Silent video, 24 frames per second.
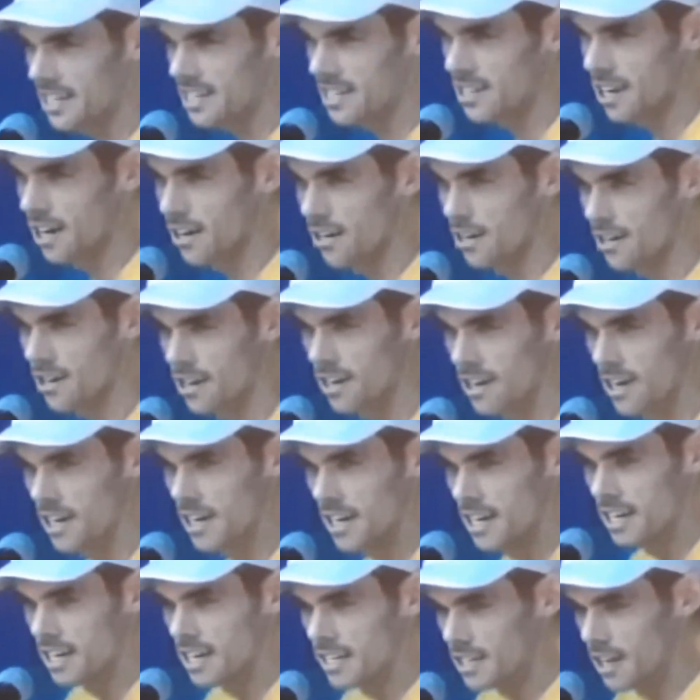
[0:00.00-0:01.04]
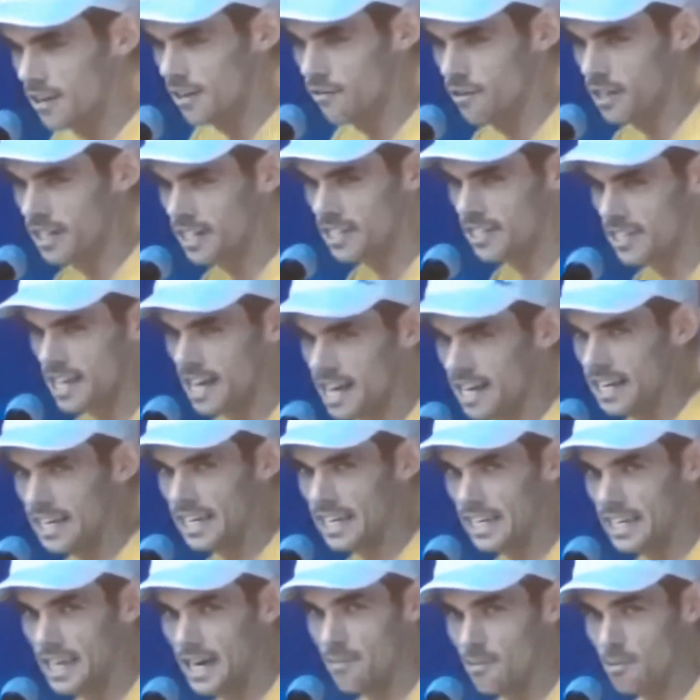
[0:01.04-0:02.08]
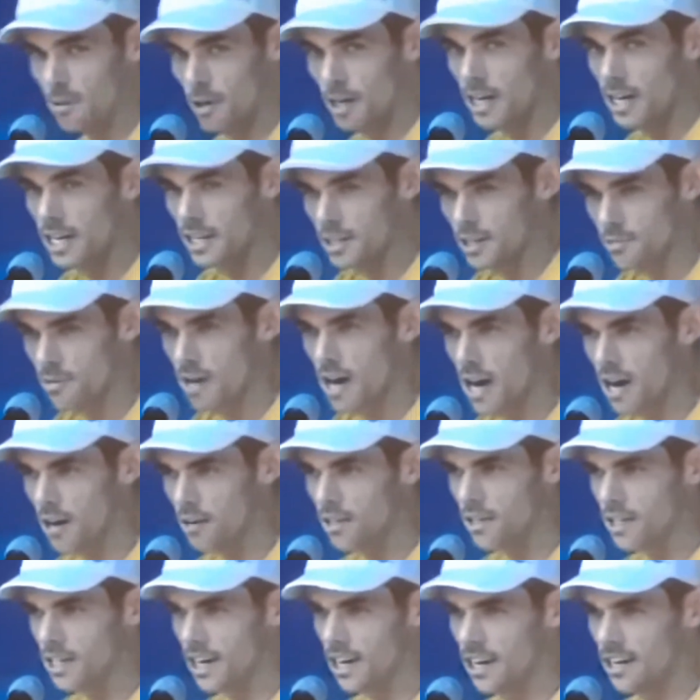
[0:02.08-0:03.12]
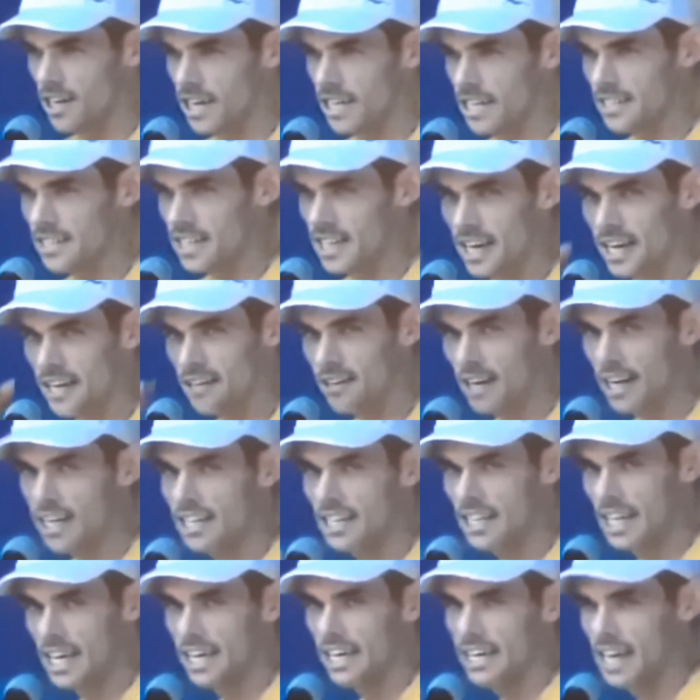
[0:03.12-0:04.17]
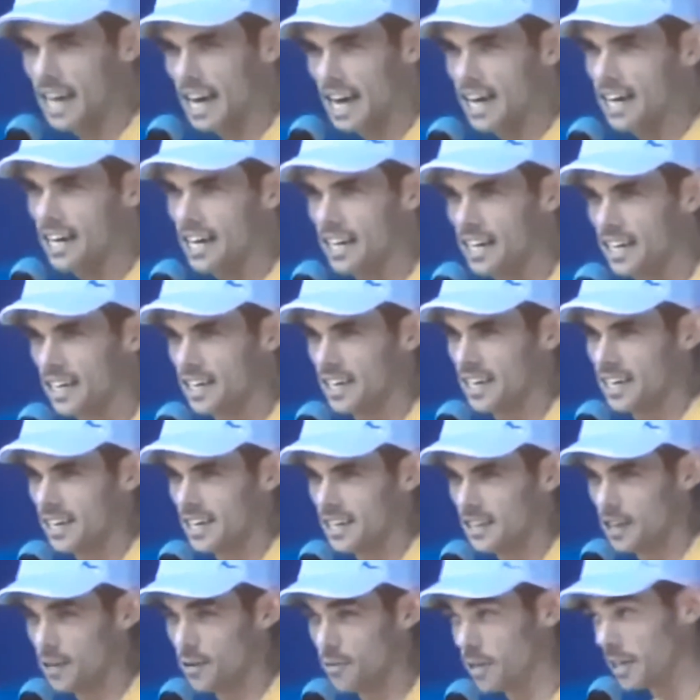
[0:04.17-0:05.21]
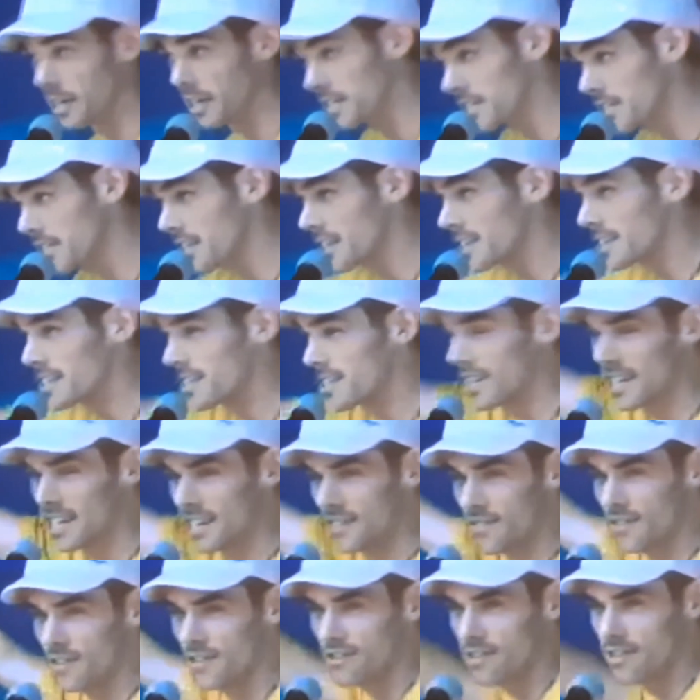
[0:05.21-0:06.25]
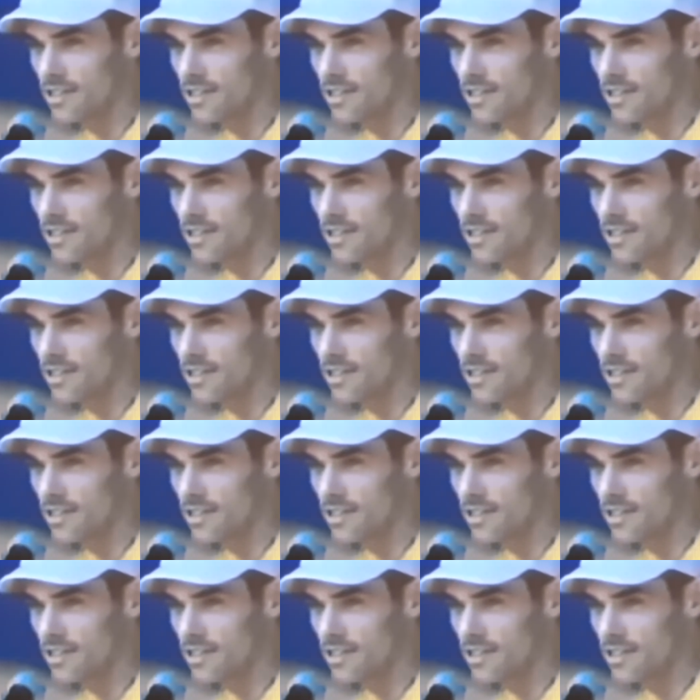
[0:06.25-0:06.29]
So if we can start getting up early as well, you know, and start cracking that nut, then we can set the scene for the